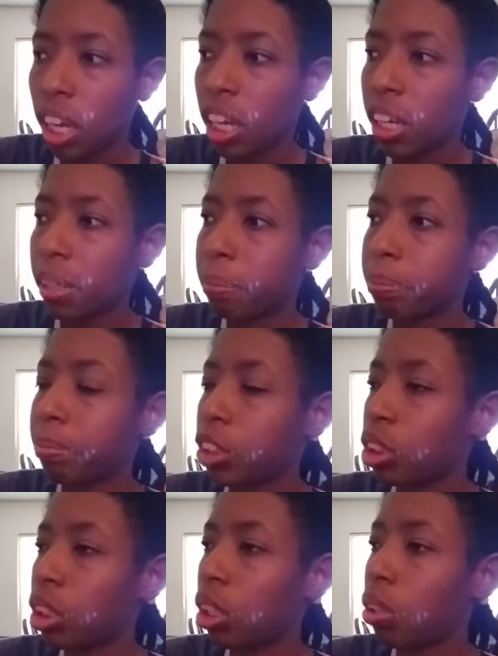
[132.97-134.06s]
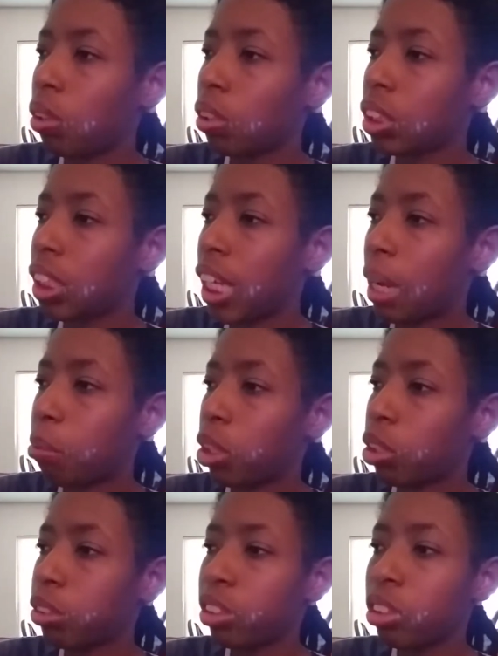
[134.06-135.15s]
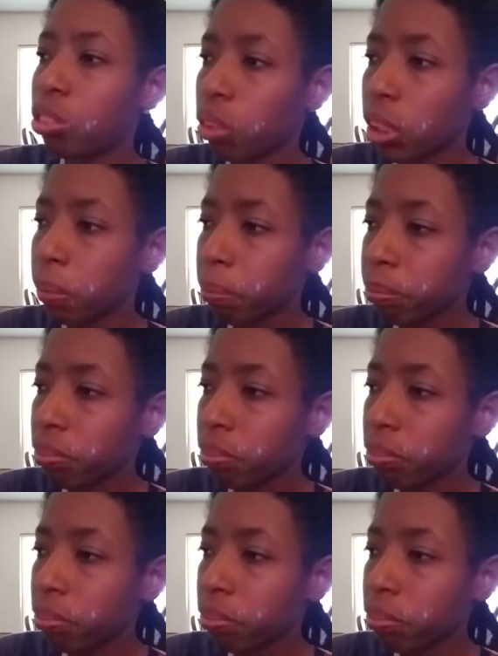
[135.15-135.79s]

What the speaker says: So today I'm going to go to the store.